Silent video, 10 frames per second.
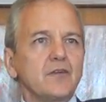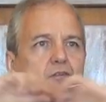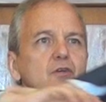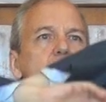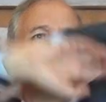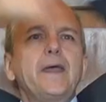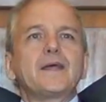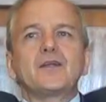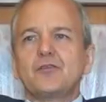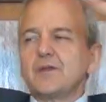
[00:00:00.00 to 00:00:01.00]
let's use
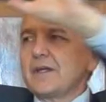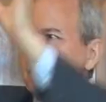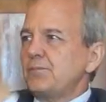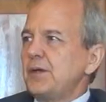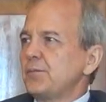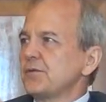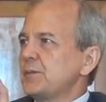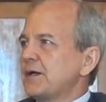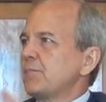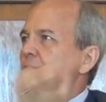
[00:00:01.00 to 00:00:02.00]
paganism to get people to
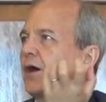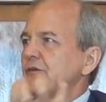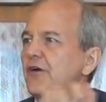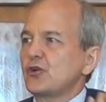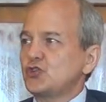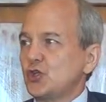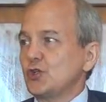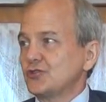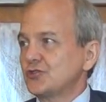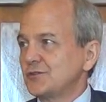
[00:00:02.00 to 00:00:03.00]
become part of our
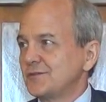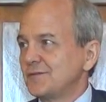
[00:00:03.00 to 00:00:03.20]
church.